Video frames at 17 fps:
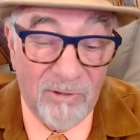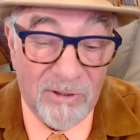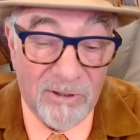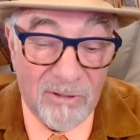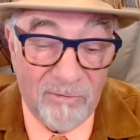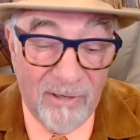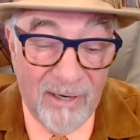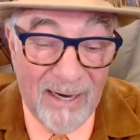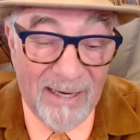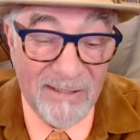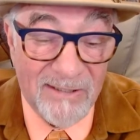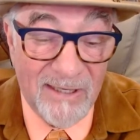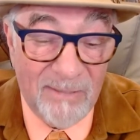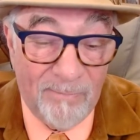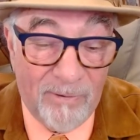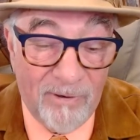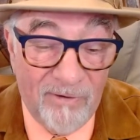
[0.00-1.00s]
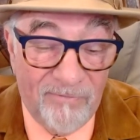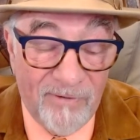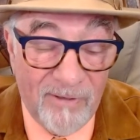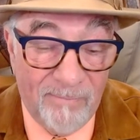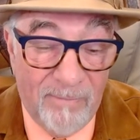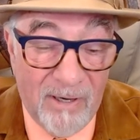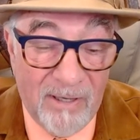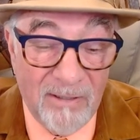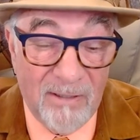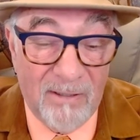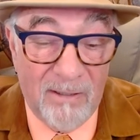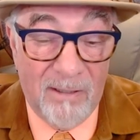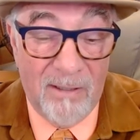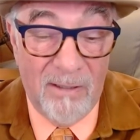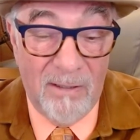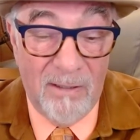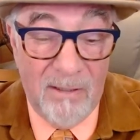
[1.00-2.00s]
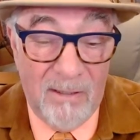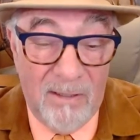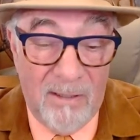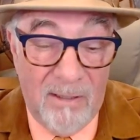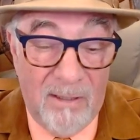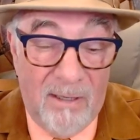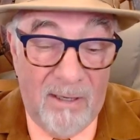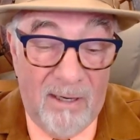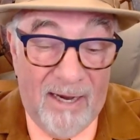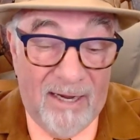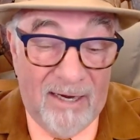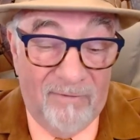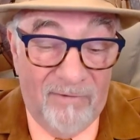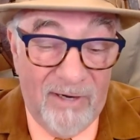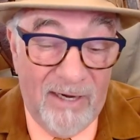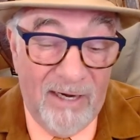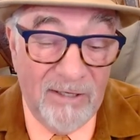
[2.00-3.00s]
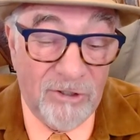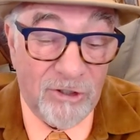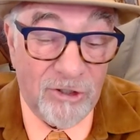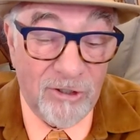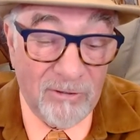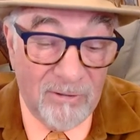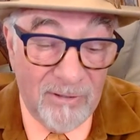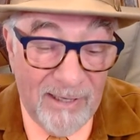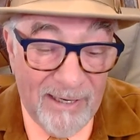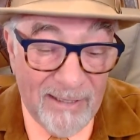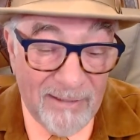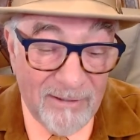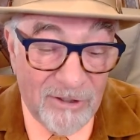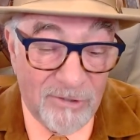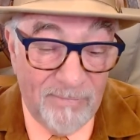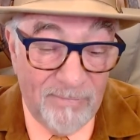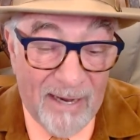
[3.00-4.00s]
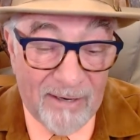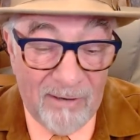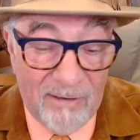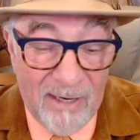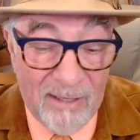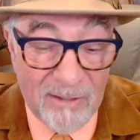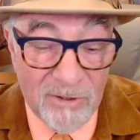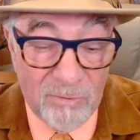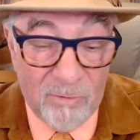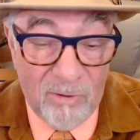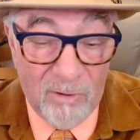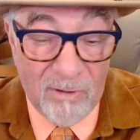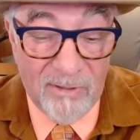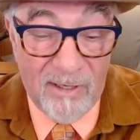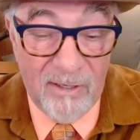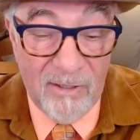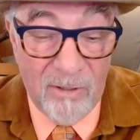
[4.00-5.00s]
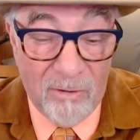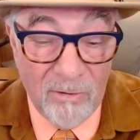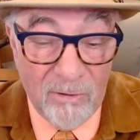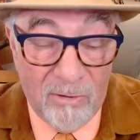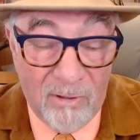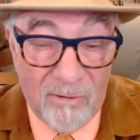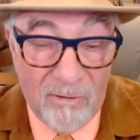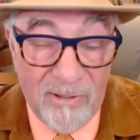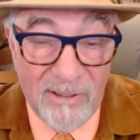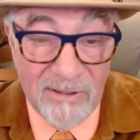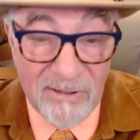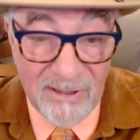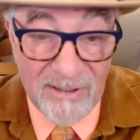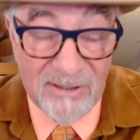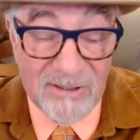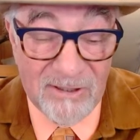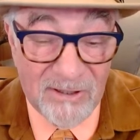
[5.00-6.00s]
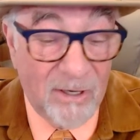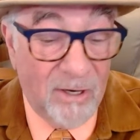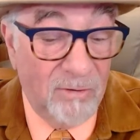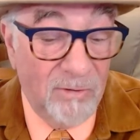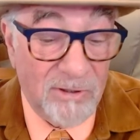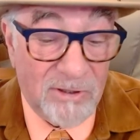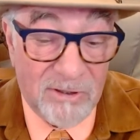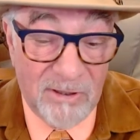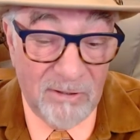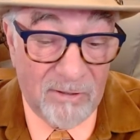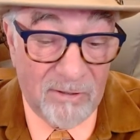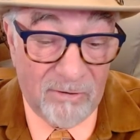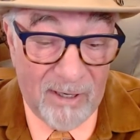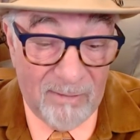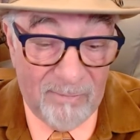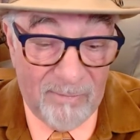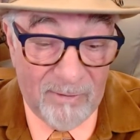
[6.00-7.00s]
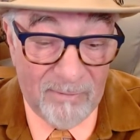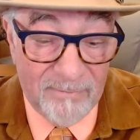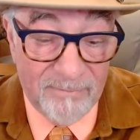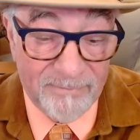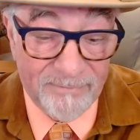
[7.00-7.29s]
his career as a perfect butler and of an insular English manor house world that no longer exists. Oh, it's incredible.